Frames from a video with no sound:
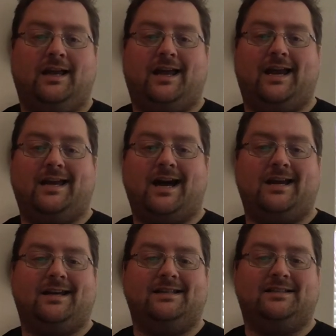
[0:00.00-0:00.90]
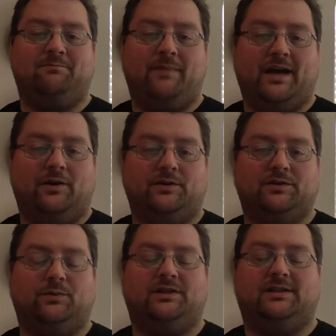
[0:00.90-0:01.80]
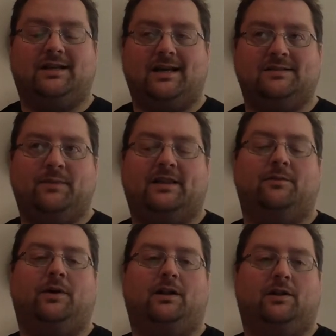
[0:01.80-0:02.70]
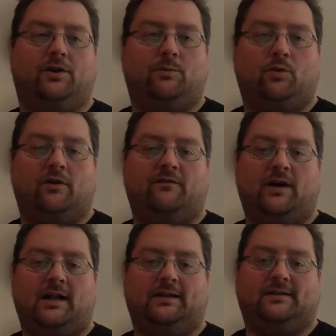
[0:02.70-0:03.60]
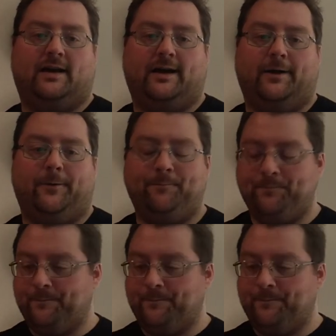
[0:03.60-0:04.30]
and non-dense metals, which does make them a little more volatile.